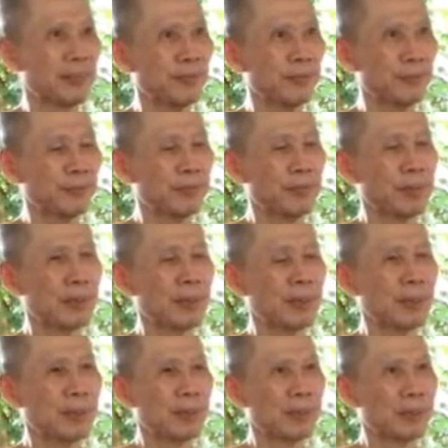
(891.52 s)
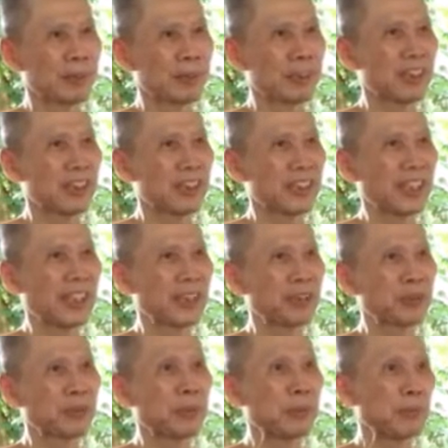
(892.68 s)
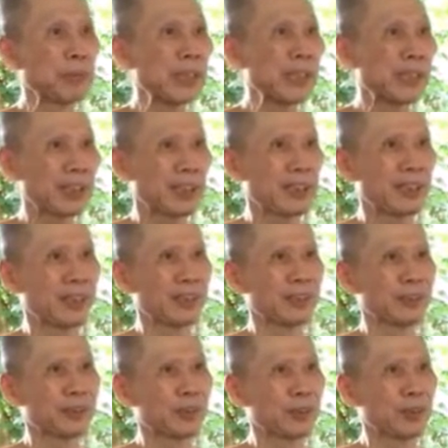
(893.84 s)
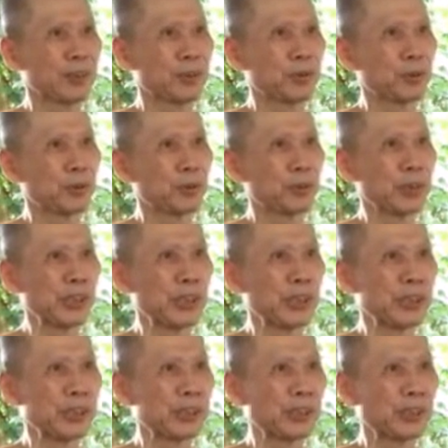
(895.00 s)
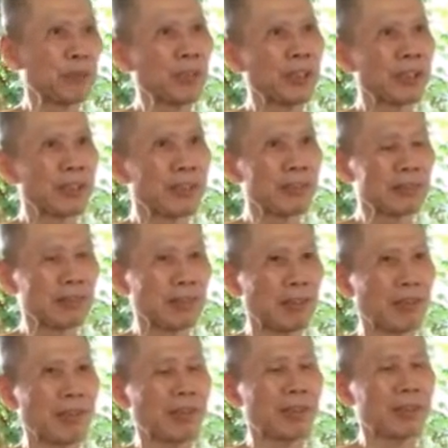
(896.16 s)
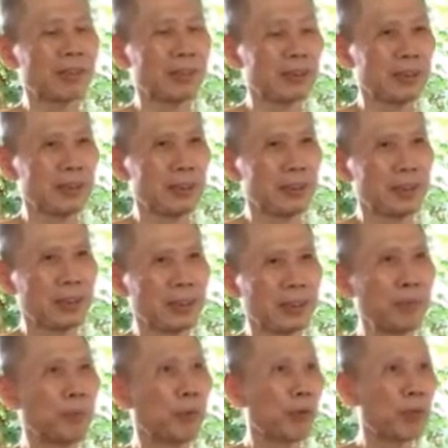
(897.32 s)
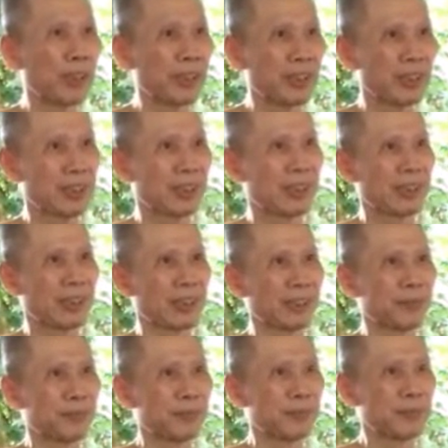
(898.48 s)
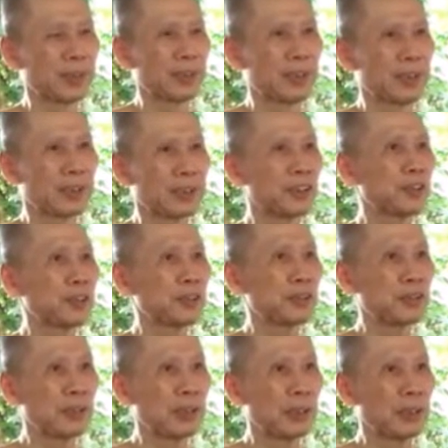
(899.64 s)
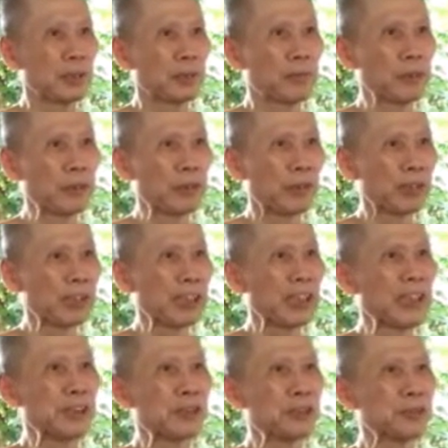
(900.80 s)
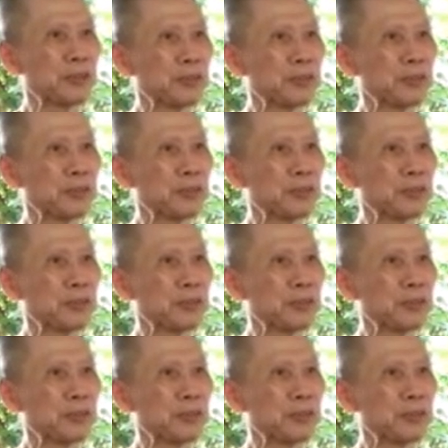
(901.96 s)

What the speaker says: the desire to be big, to be someone important. This will only lead you to more desire.